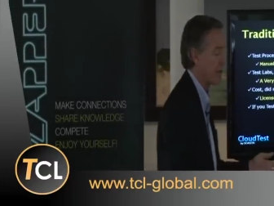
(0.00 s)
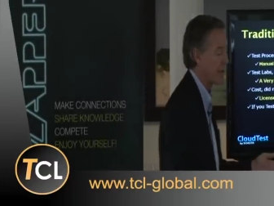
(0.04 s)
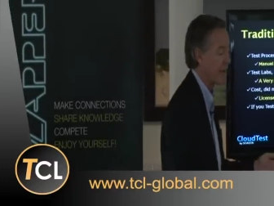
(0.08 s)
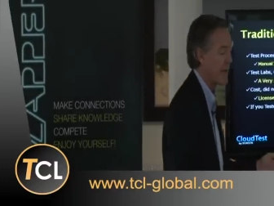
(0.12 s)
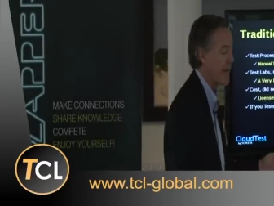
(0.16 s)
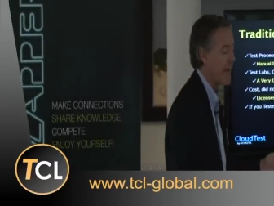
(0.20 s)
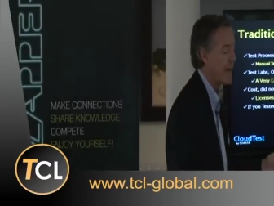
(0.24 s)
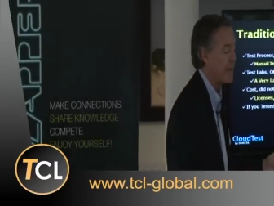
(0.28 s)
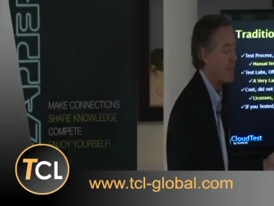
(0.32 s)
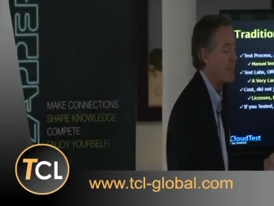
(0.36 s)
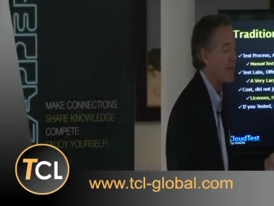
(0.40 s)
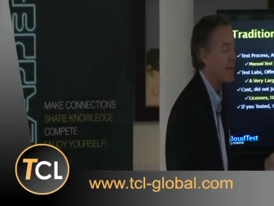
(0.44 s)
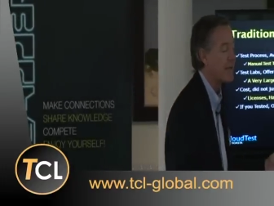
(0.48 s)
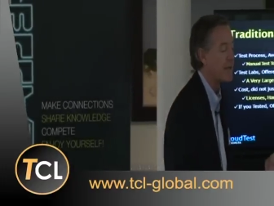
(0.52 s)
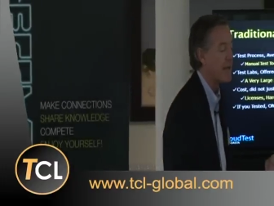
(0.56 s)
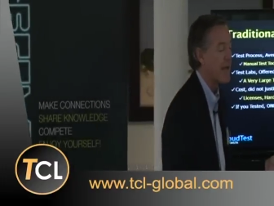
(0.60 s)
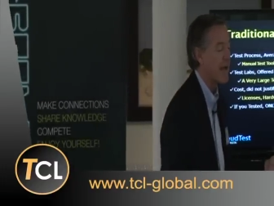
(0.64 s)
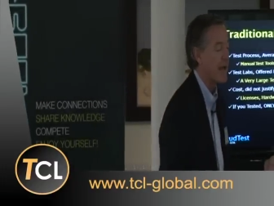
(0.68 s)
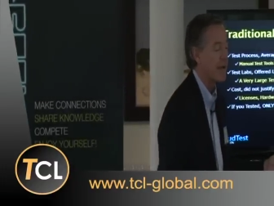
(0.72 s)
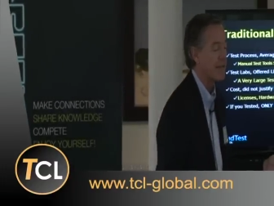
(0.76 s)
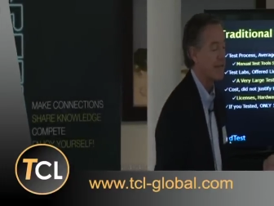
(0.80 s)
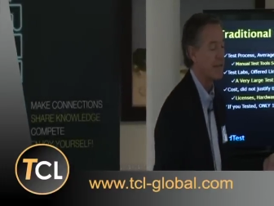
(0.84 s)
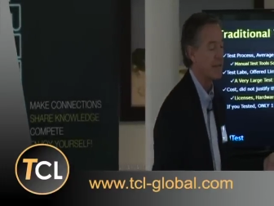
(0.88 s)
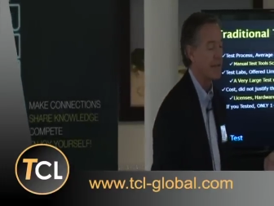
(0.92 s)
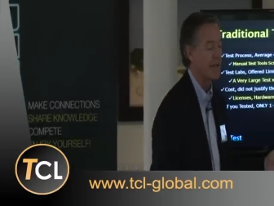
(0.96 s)
cap on
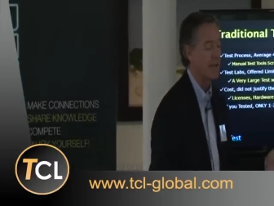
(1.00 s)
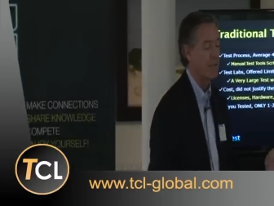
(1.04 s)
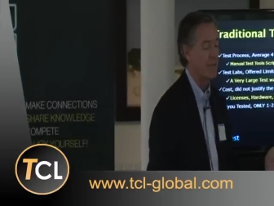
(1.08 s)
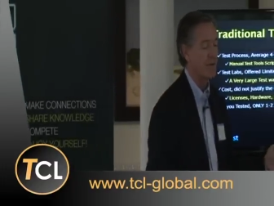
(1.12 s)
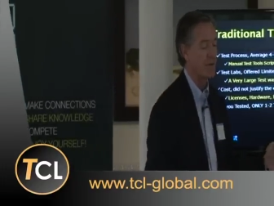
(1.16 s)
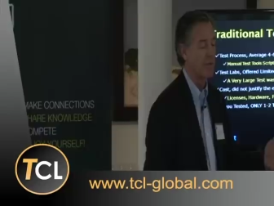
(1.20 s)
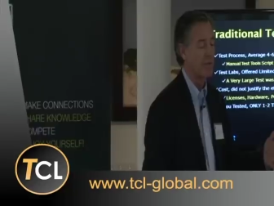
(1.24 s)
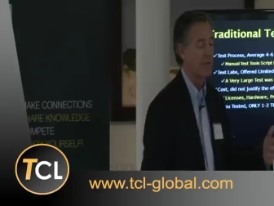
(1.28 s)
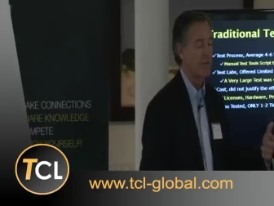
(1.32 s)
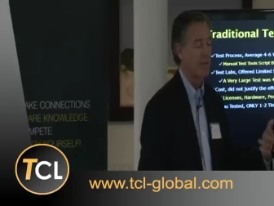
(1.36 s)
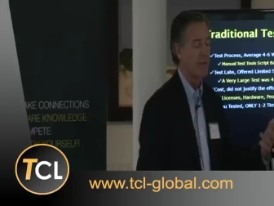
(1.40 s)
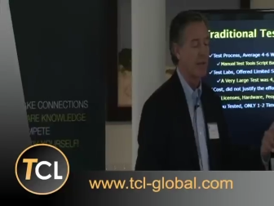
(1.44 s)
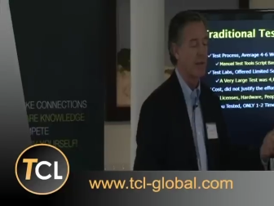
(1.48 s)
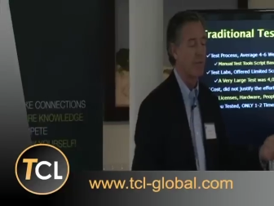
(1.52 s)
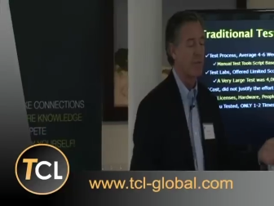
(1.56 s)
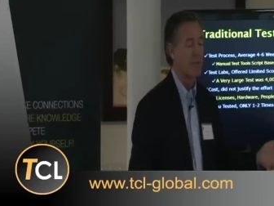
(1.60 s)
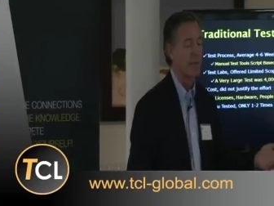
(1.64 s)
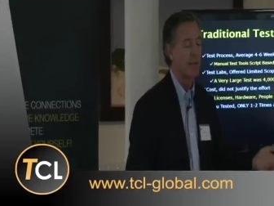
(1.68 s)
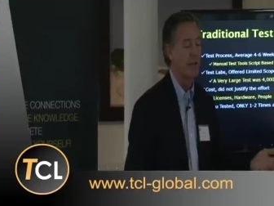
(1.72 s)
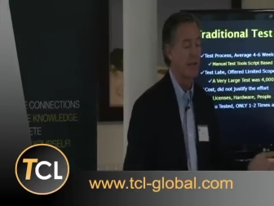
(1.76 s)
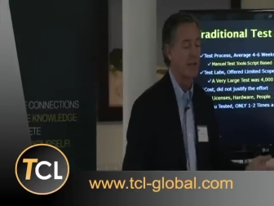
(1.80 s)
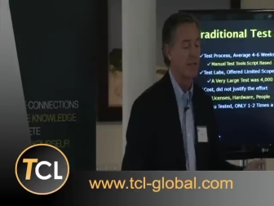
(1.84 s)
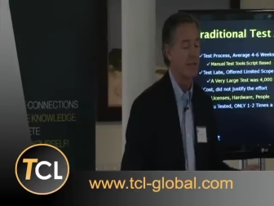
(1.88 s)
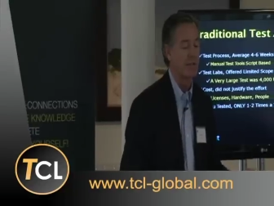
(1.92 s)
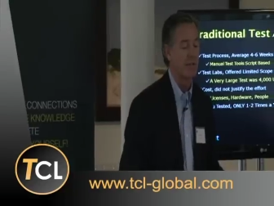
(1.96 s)
NASDAQ was a
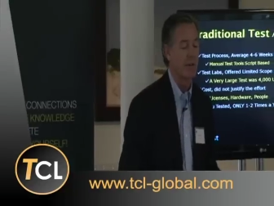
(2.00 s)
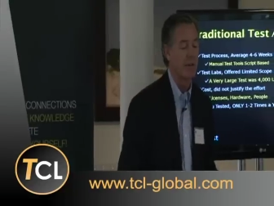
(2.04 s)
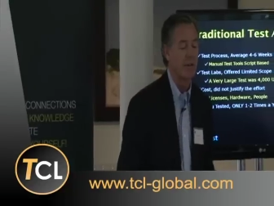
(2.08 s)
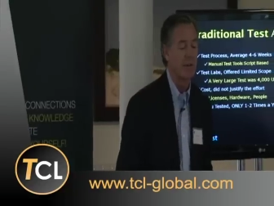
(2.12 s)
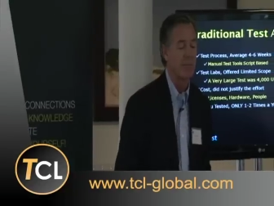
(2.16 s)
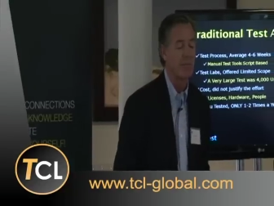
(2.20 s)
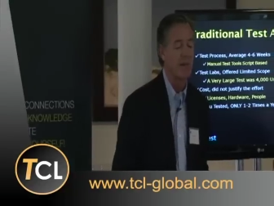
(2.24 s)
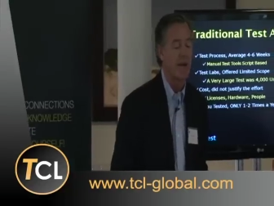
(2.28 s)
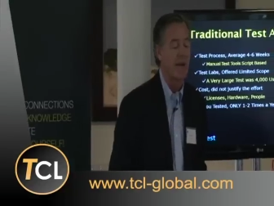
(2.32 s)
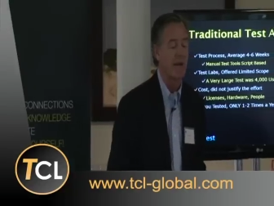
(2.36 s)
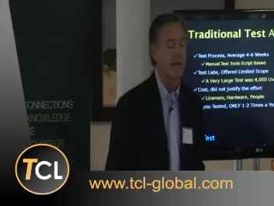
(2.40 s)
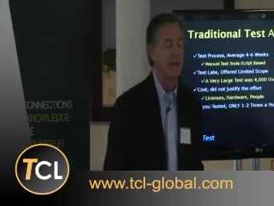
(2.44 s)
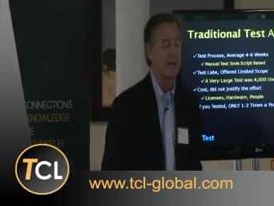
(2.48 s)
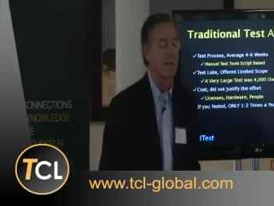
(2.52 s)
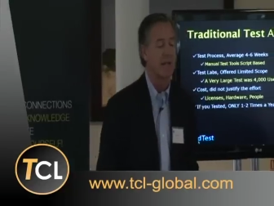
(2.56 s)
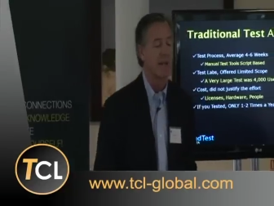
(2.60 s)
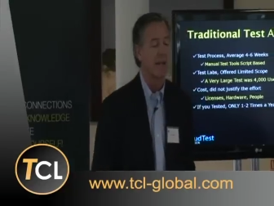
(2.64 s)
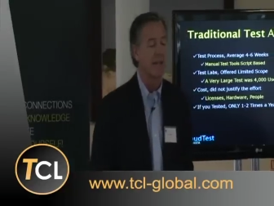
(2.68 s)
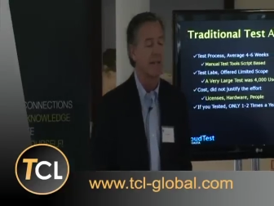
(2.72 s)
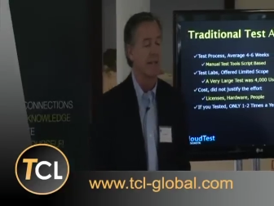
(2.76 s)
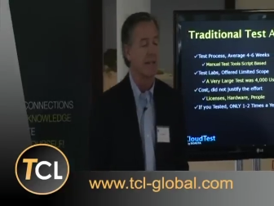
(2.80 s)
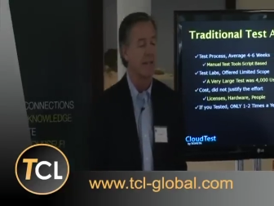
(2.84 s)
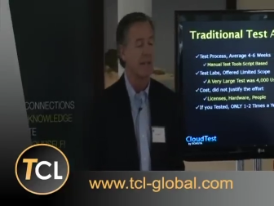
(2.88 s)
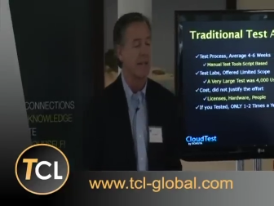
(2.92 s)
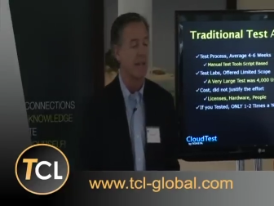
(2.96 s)
company I started back in
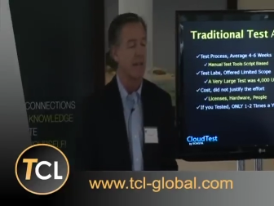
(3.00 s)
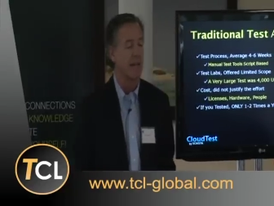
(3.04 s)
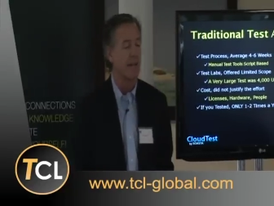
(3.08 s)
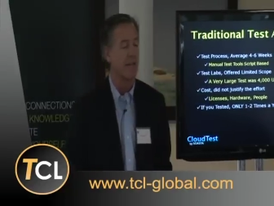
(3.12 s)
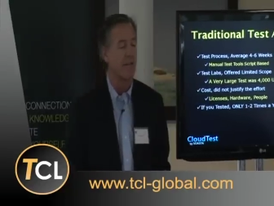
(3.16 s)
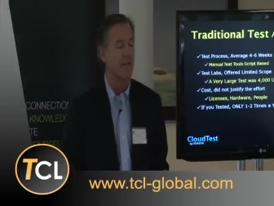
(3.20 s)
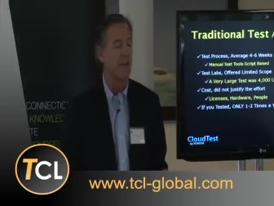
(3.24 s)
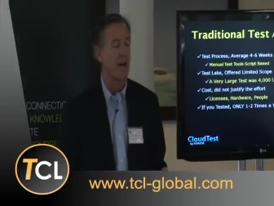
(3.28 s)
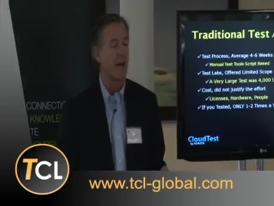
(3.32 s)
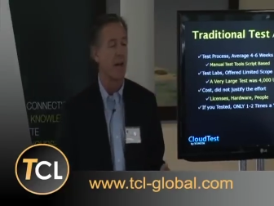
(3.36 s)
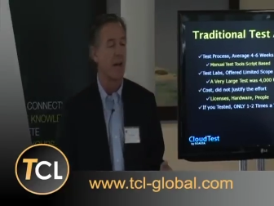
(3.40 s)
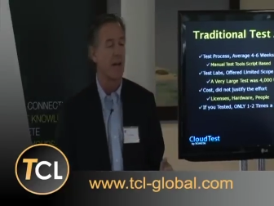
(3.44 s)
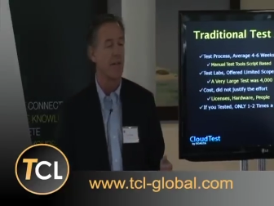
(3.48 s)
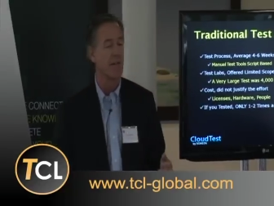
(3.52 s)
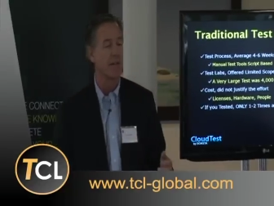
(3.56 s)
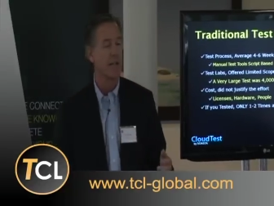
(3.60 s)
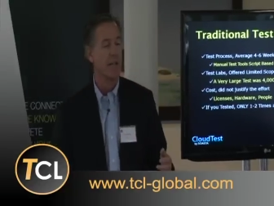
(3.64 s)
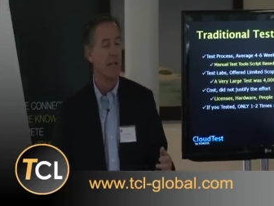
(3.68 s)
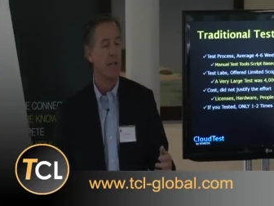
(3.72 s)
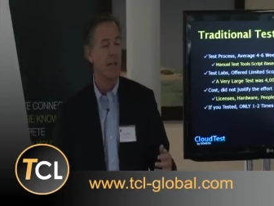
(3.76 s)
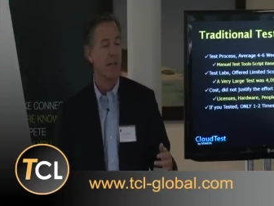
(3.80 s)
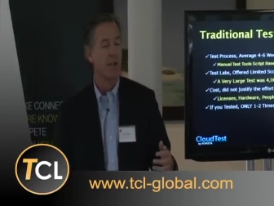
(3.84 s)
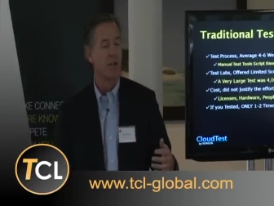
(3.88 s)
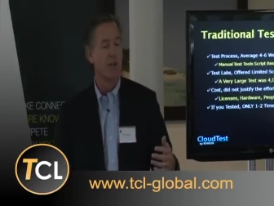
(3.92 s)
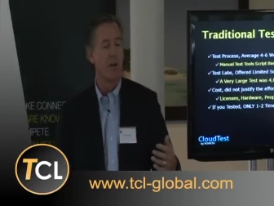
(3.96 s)
1985
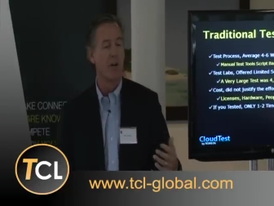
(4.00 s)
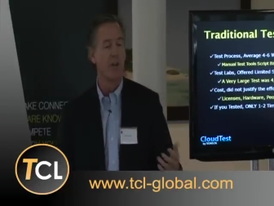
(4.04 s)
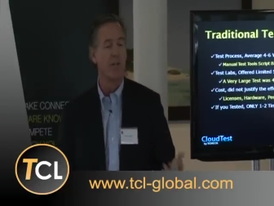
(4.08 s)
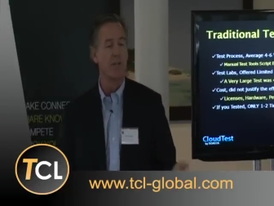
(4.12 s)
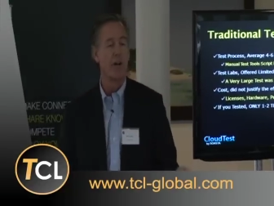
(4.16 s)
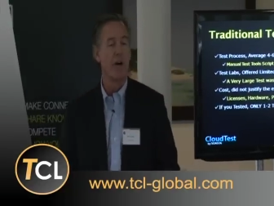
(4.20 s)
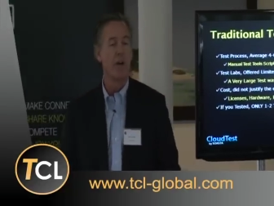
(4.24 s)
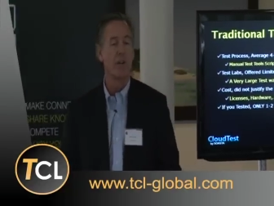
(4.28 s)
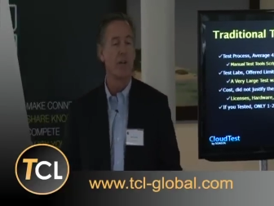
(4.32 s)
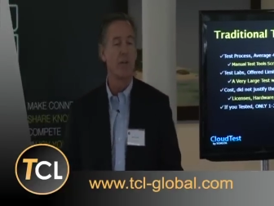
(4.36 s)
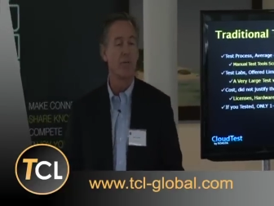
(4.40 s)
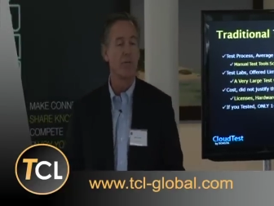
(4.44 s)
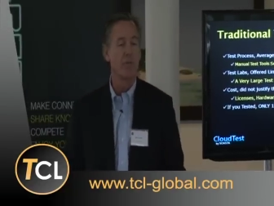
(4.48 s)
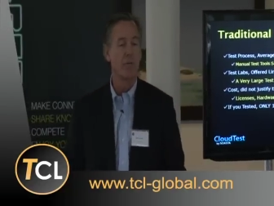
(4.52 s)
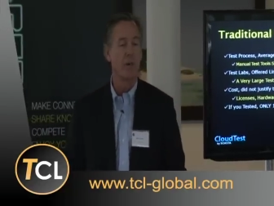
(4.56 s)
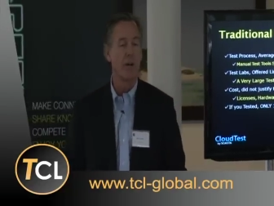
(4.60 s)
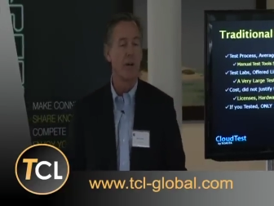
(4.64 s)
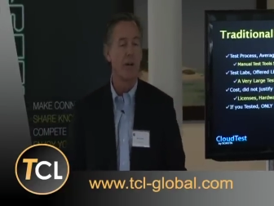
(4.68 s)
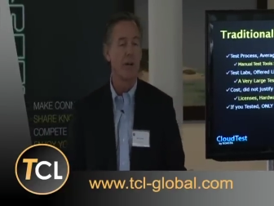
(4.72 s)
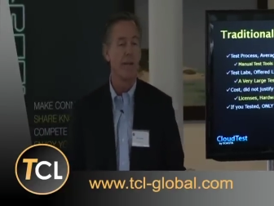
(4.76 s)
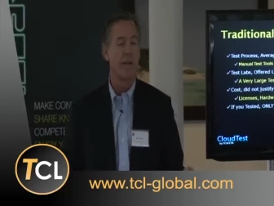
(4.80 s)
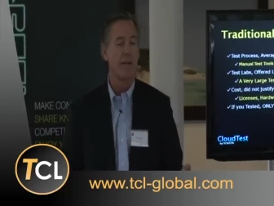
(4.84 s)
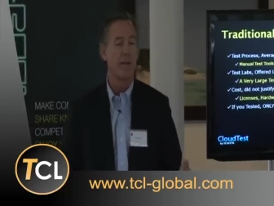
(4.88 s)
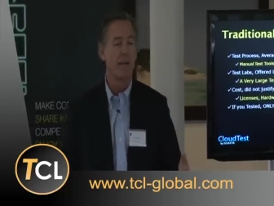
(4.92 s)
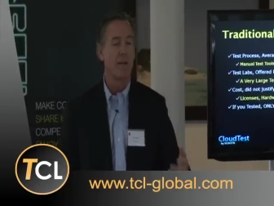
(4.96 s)
called KnowledgeWare,